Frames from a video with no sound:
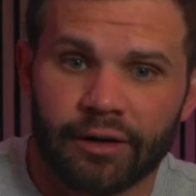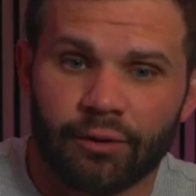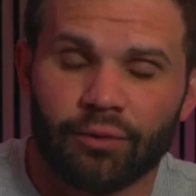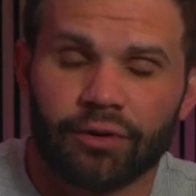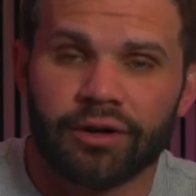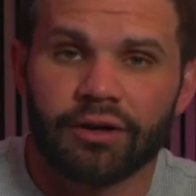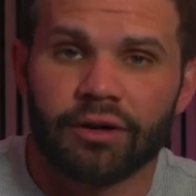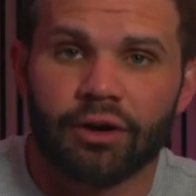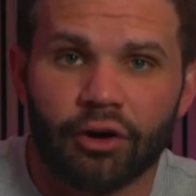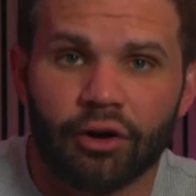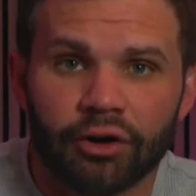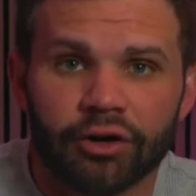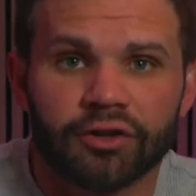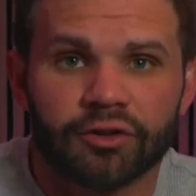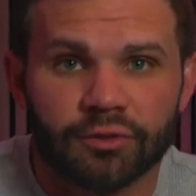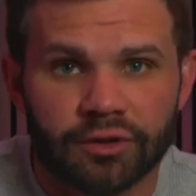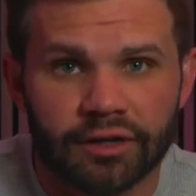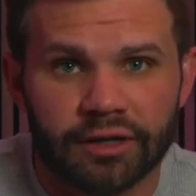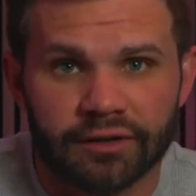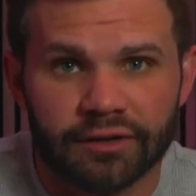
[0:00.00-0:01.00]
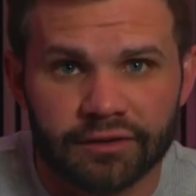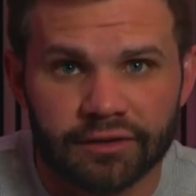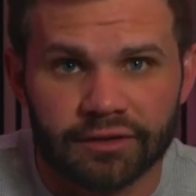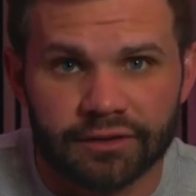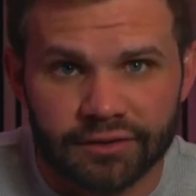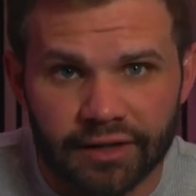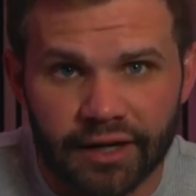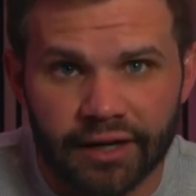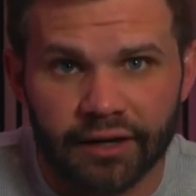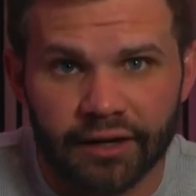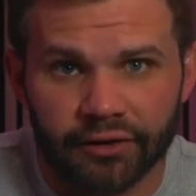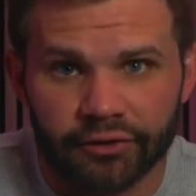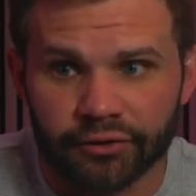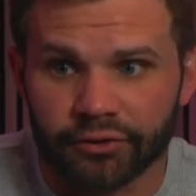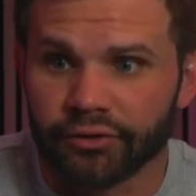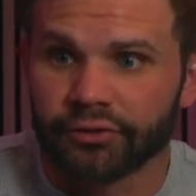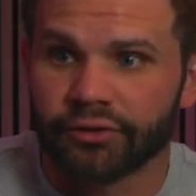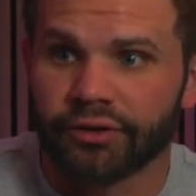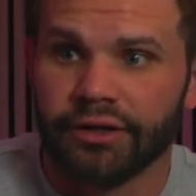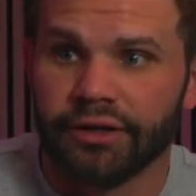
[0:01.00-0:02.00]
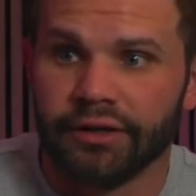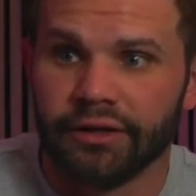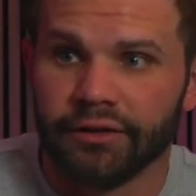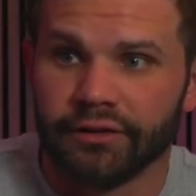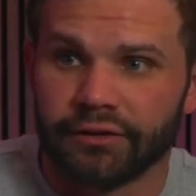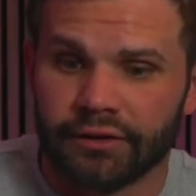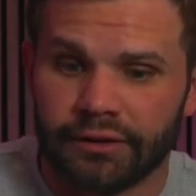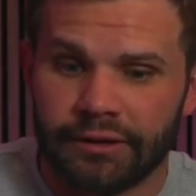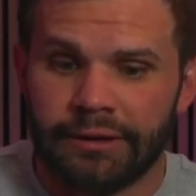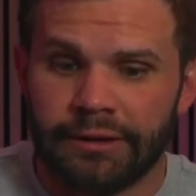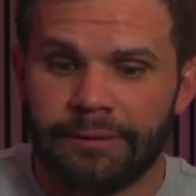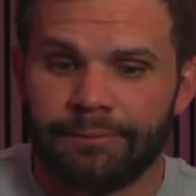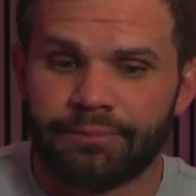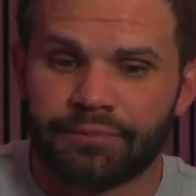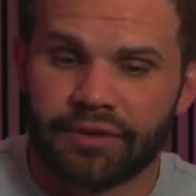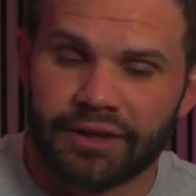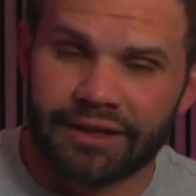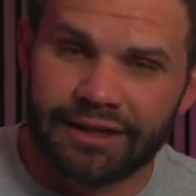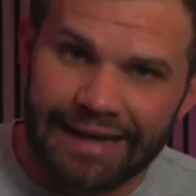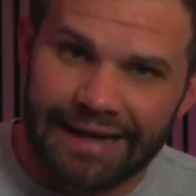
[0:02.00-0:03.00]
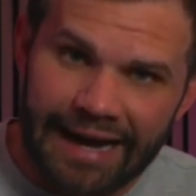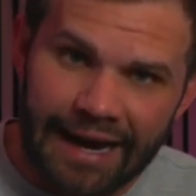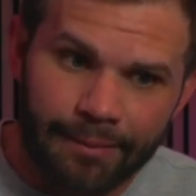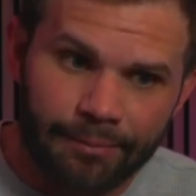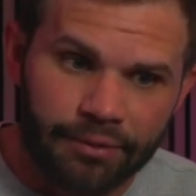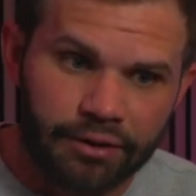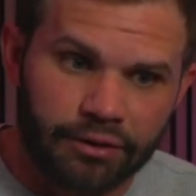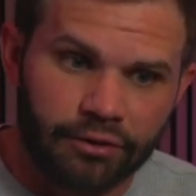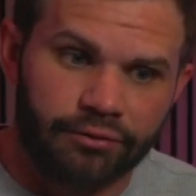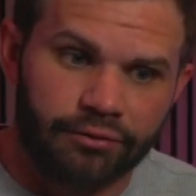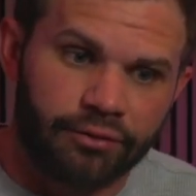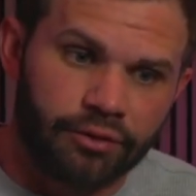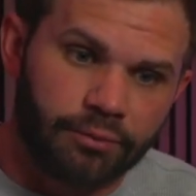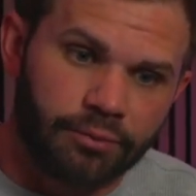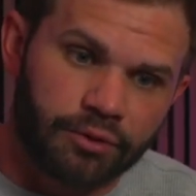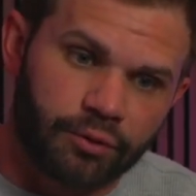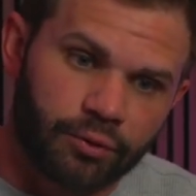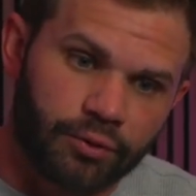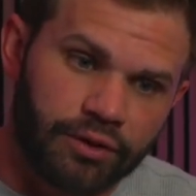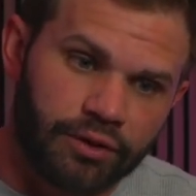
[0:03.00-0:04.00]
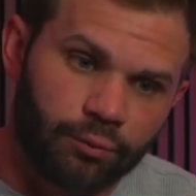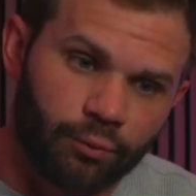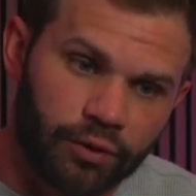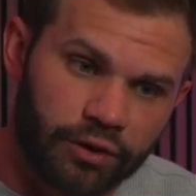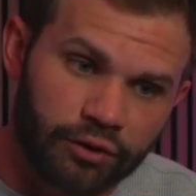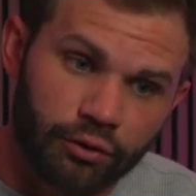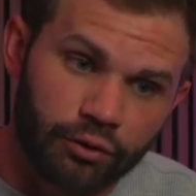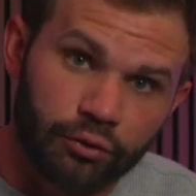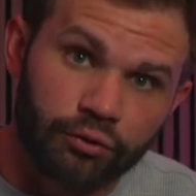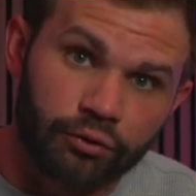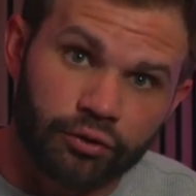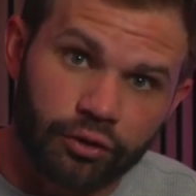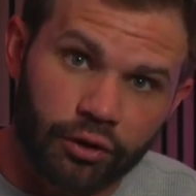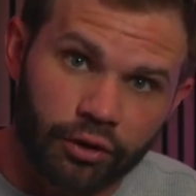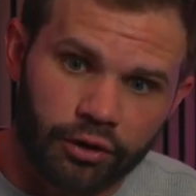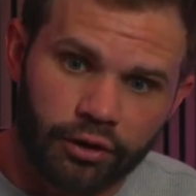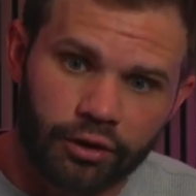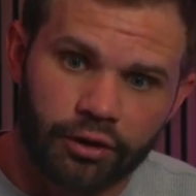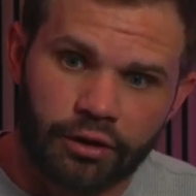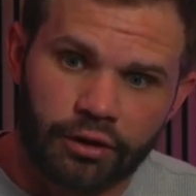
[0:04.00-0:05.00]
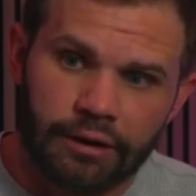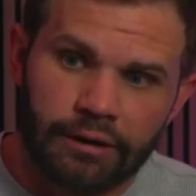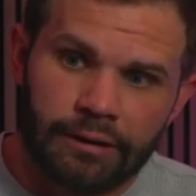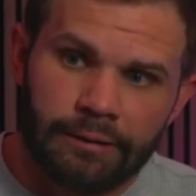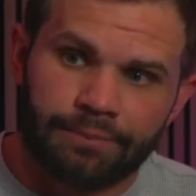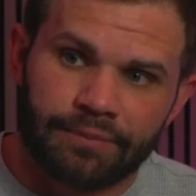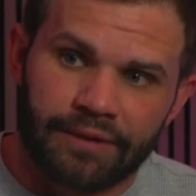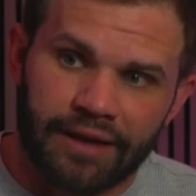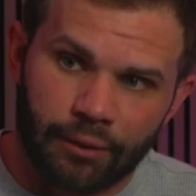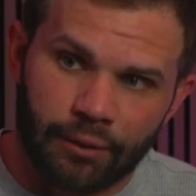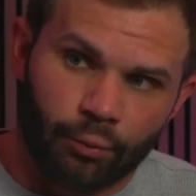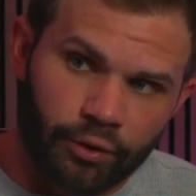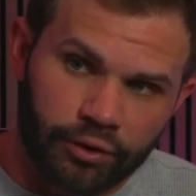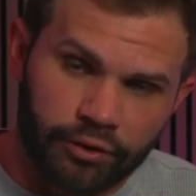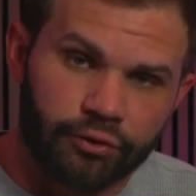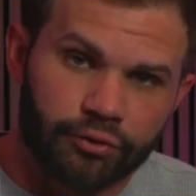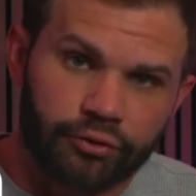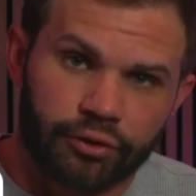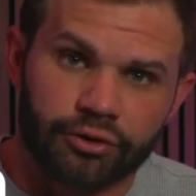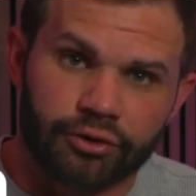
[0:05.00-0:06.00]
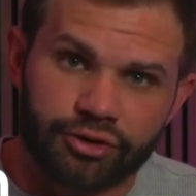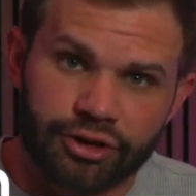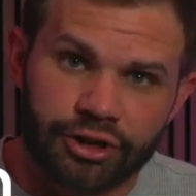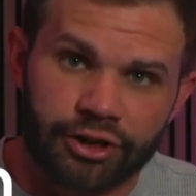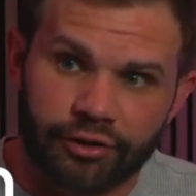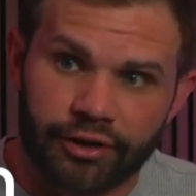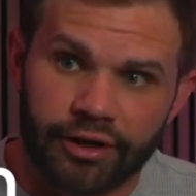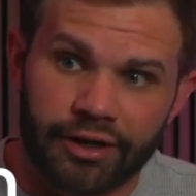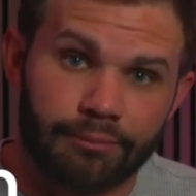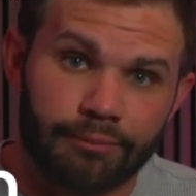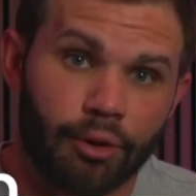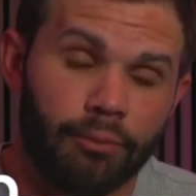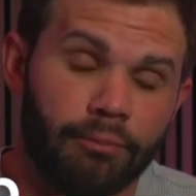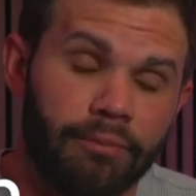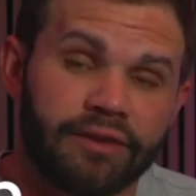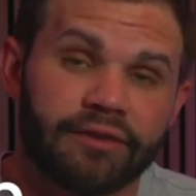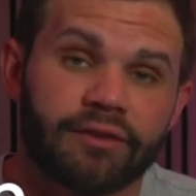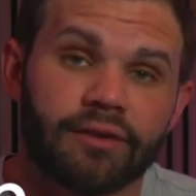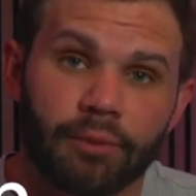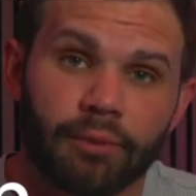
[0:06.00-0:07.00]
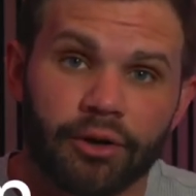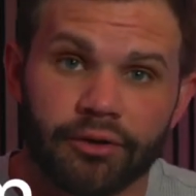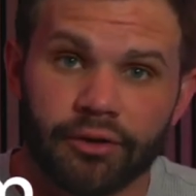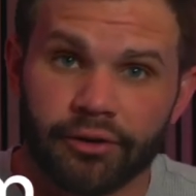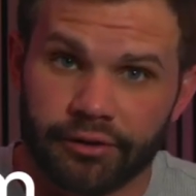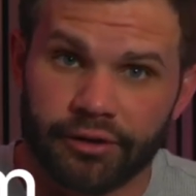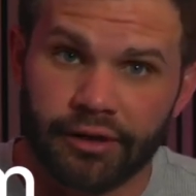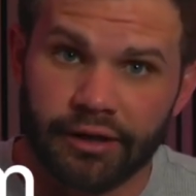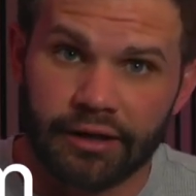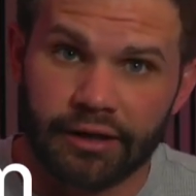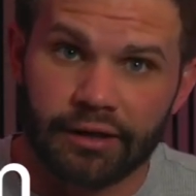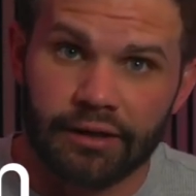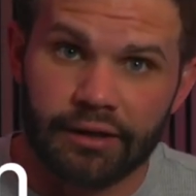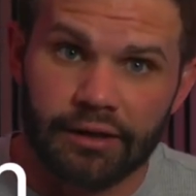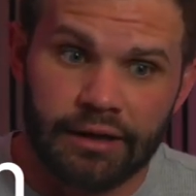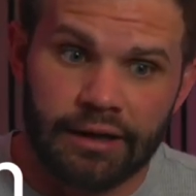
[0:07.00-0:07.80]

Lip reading: One of the hardest things in side hustles is the gap that you feel between when you start and when you start generating momentum on the thing.